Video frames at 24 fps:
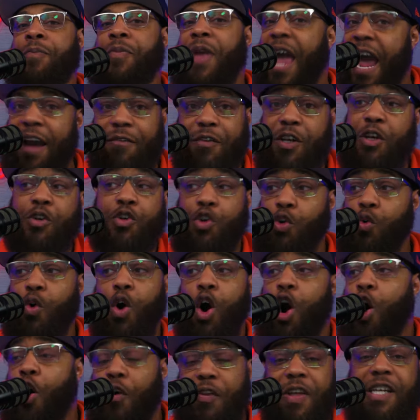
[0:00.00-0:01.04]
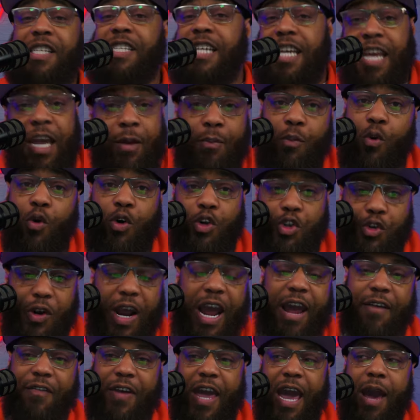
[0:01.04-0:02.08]
have to do all this to get more
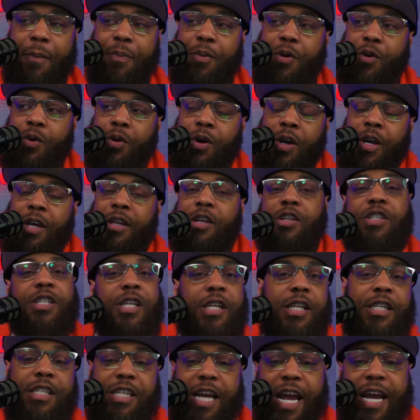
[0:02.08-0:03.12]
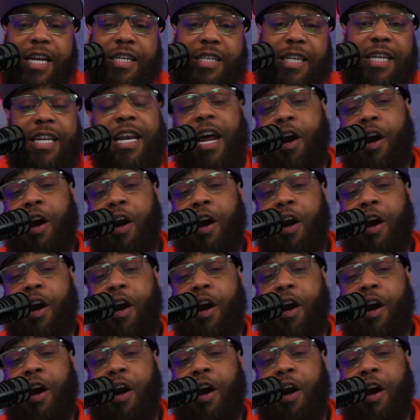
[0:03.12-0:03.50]
draft capital, there's still a chance of that.